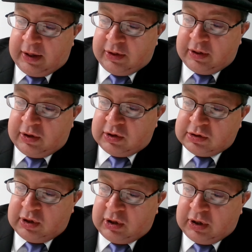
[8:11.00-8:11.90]
And then
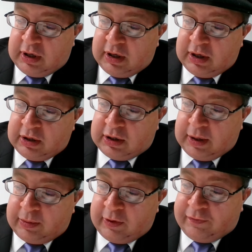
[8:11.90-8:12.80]
there's John
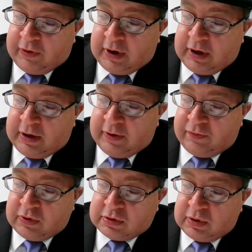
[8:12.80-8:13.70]
chapter 5,
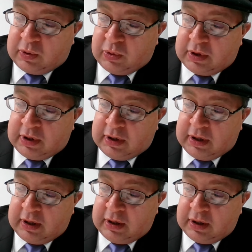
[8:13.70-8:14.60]
verses
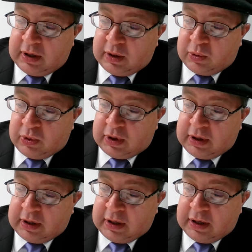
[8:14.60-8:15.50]
28 and
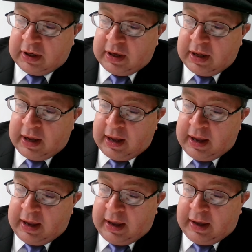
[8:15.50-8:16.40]
29.
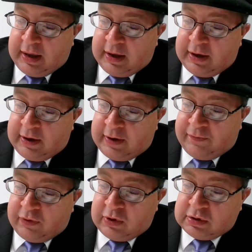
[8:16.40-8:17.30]

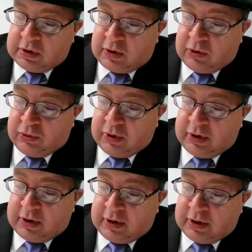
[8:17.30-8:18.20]
1
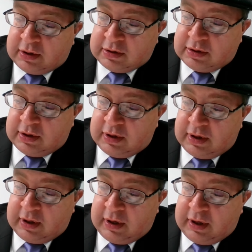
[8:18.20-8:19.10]
Corinthians
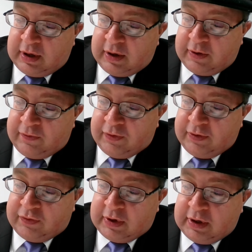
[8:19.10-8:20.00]

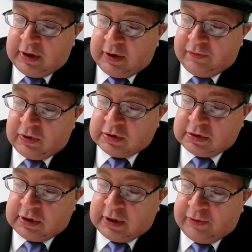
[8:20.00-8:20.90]
15,
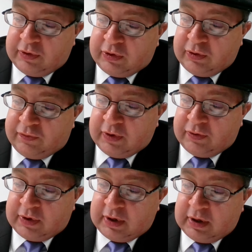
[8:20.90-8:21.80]
verses 11 through
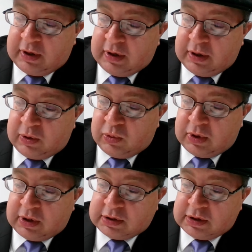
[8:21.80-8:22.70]
15, and
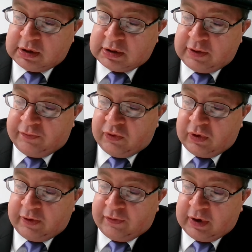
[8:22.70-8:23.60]
26 and
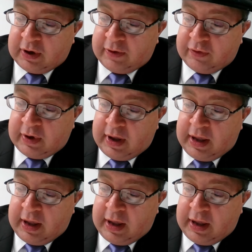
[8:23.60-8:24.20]
45.